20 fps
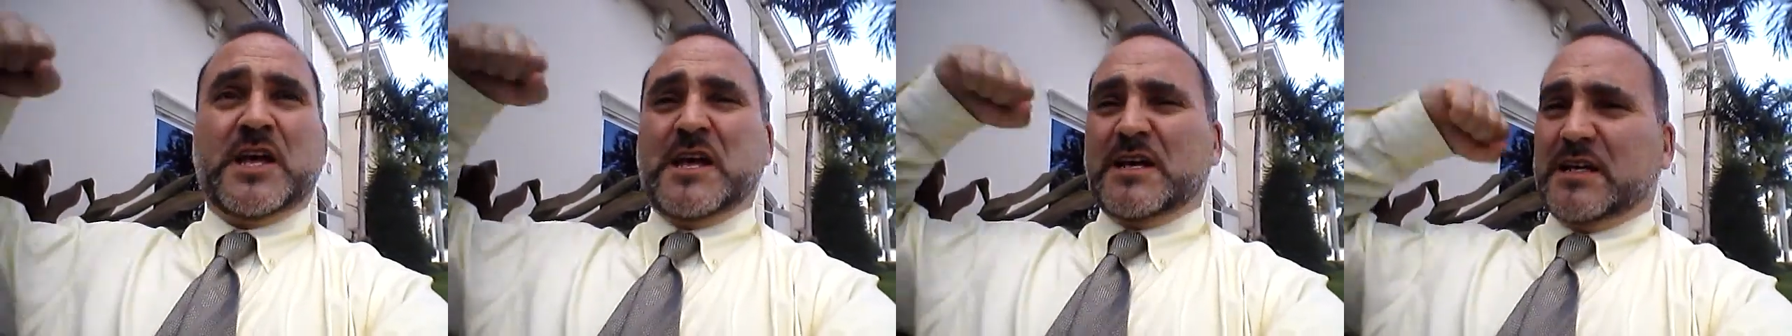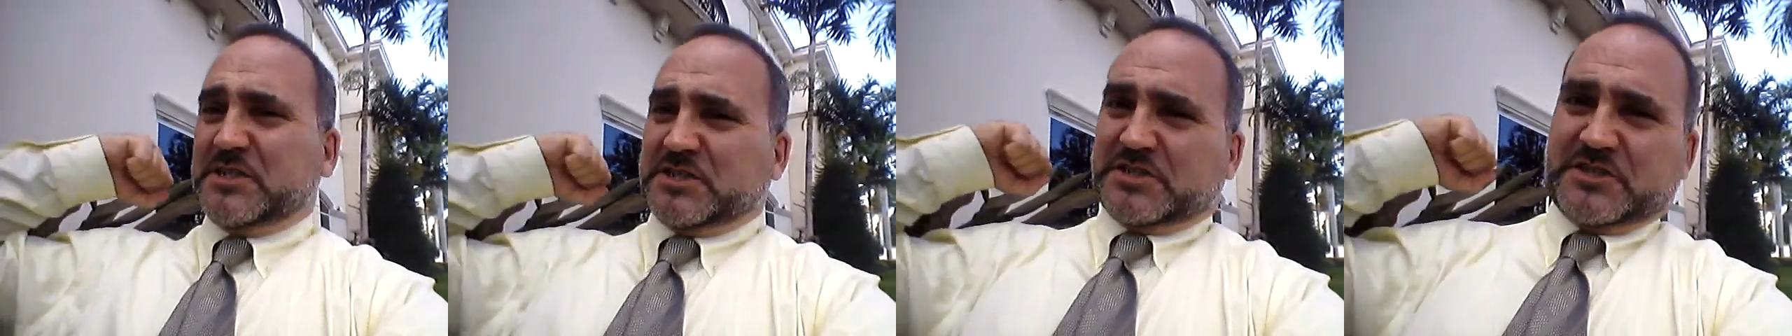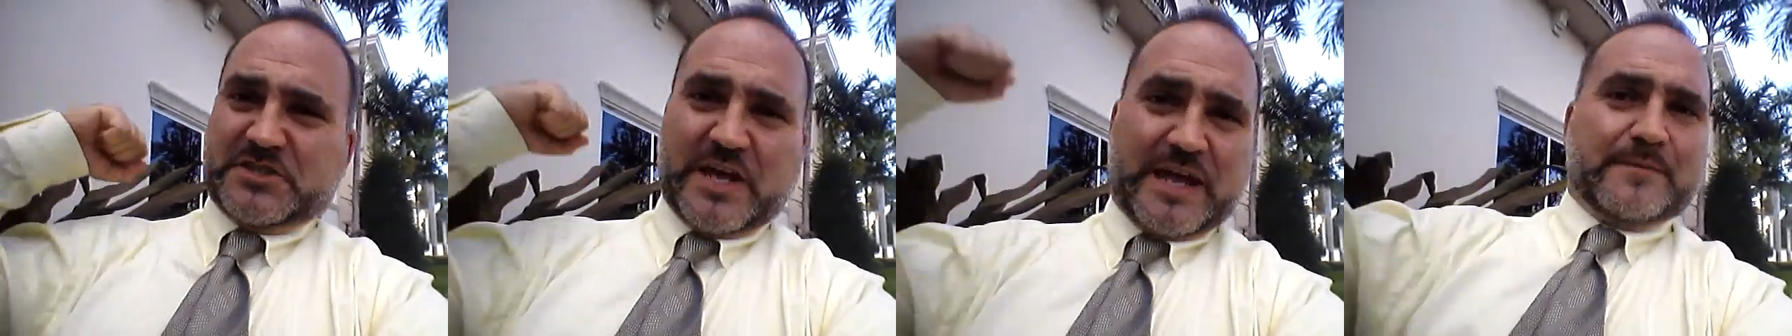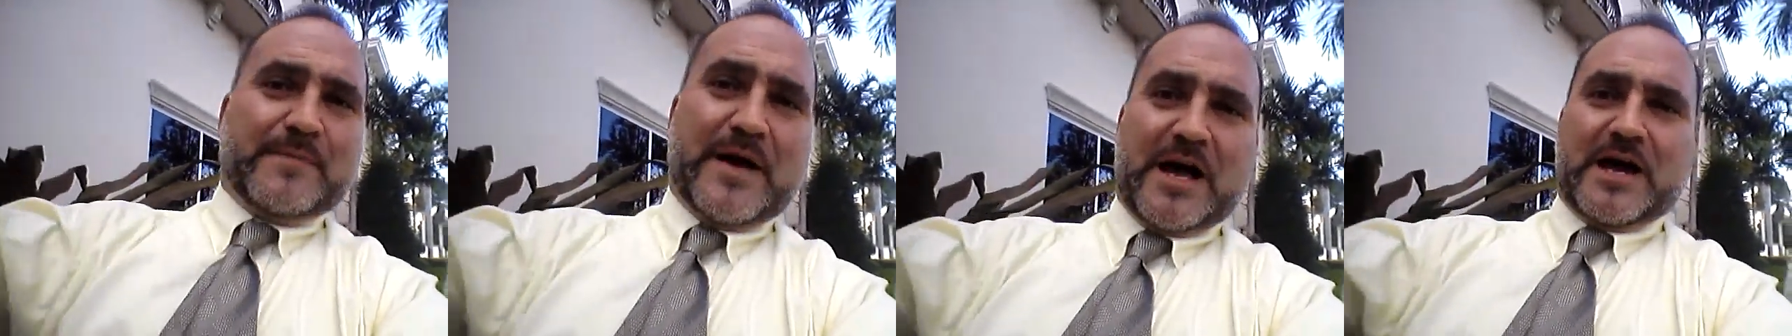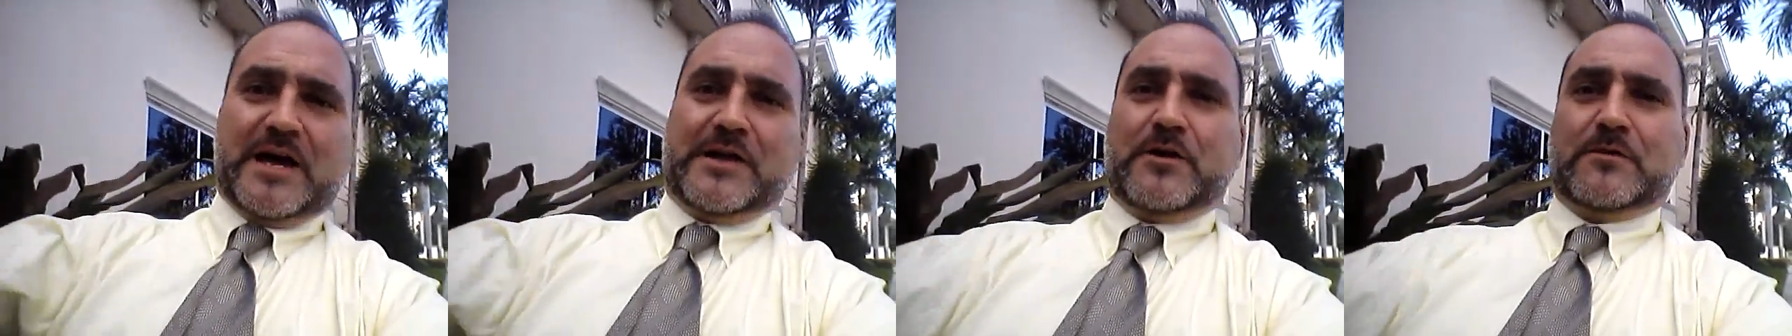Let's stand
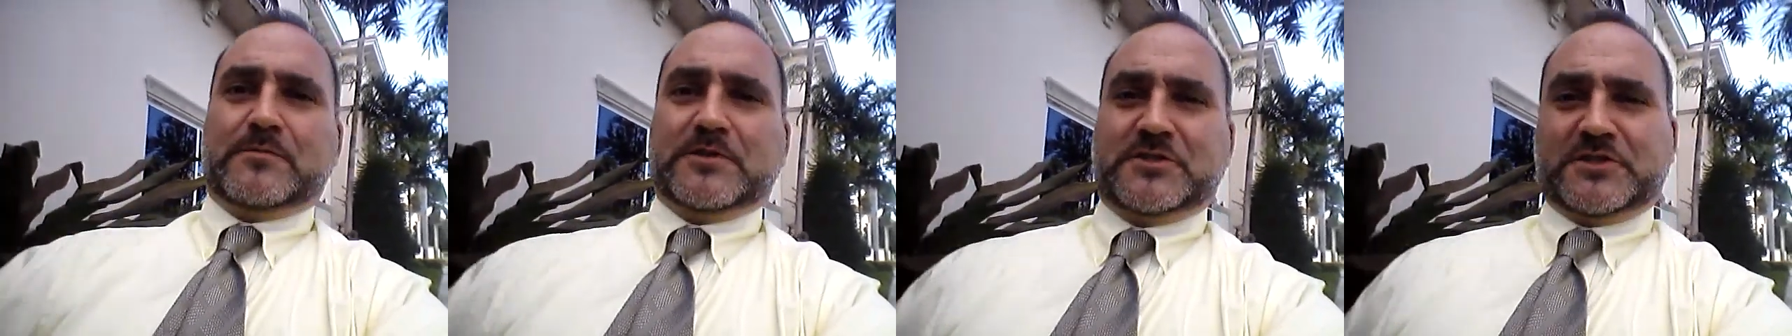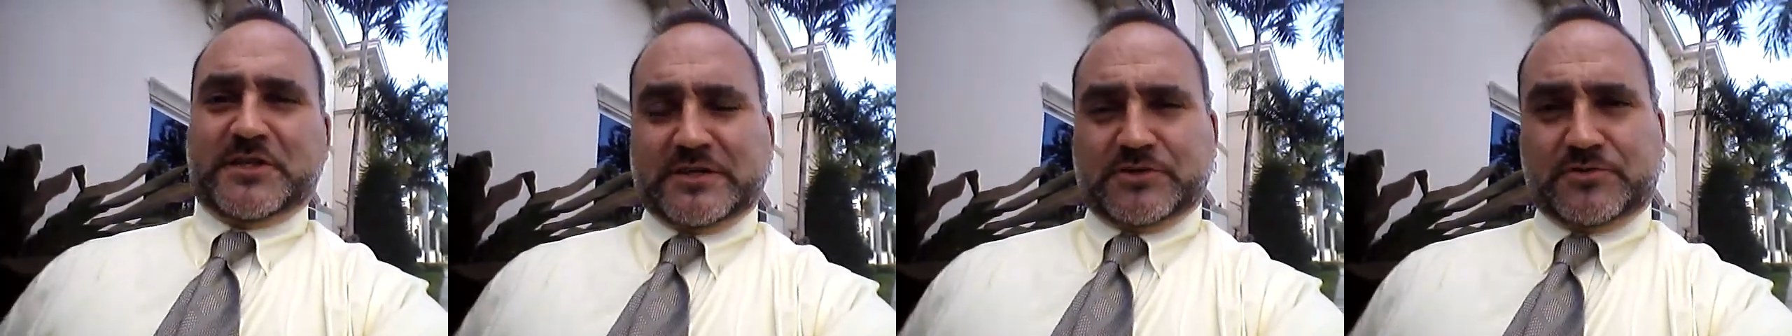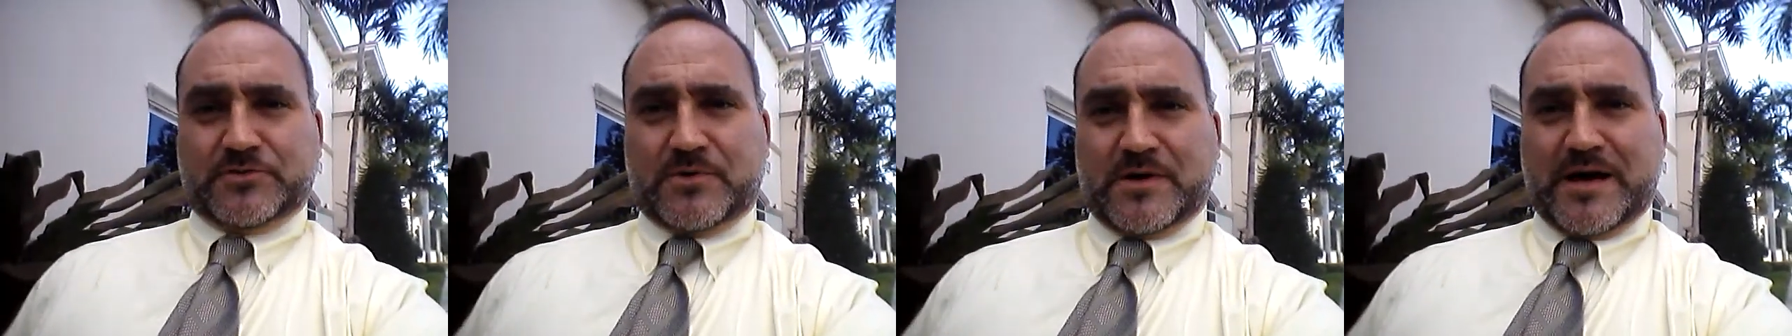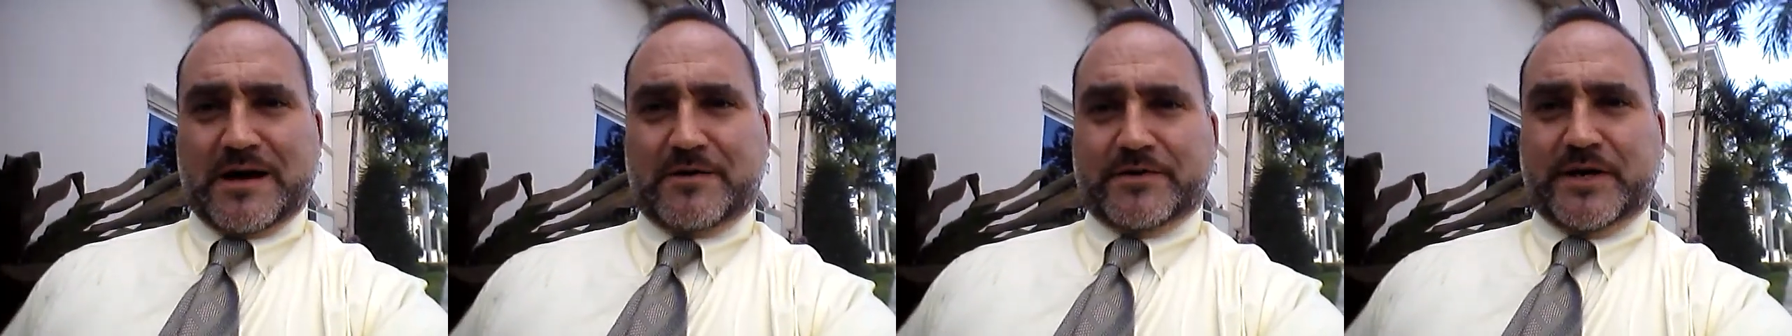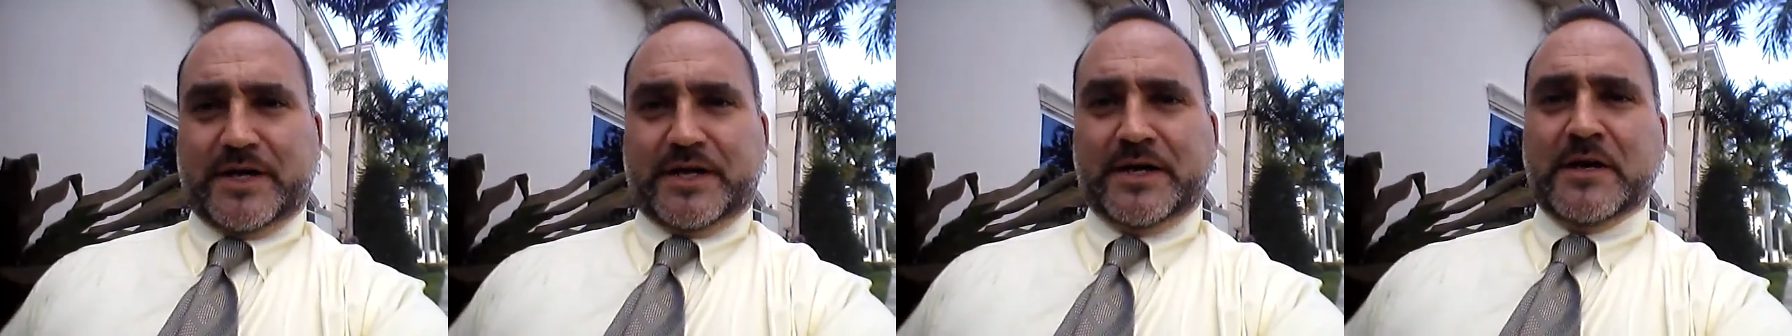behind
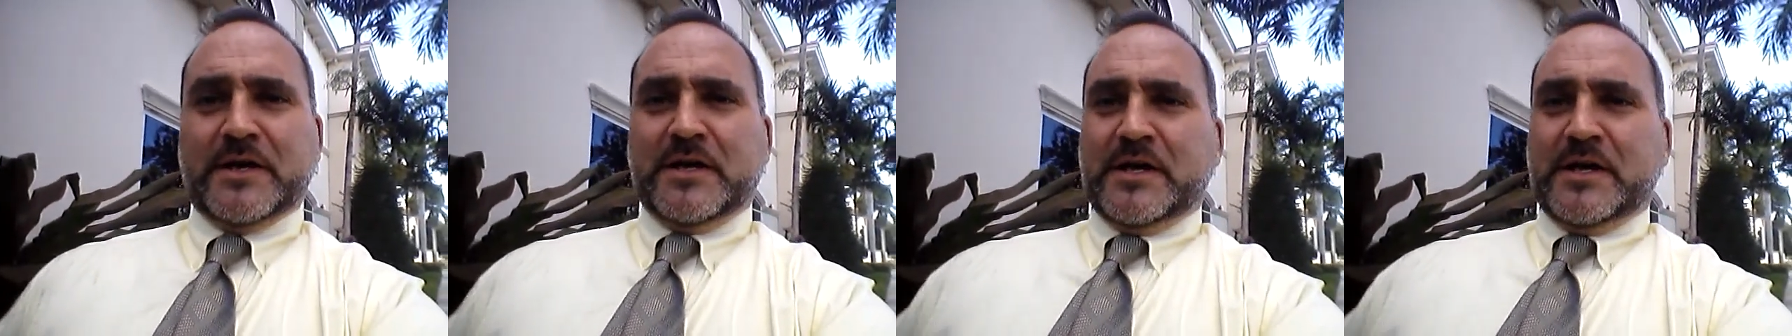homosexuality,